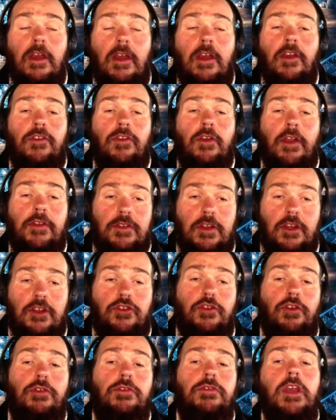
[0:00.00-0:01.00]
So as the
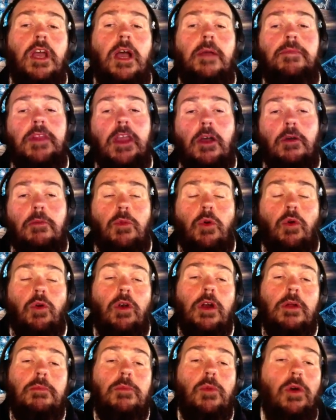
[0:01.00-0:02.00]
truth comes out more
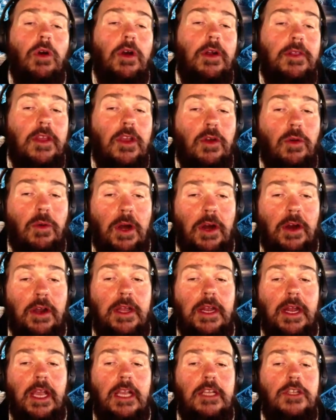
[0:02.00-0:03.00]
and more in the
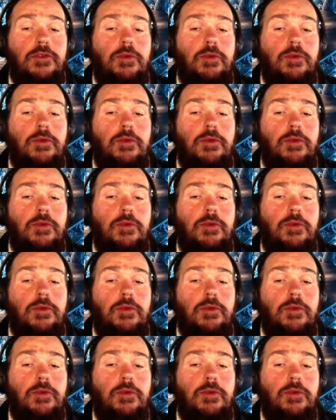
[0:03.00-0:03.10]
Aquarian Age,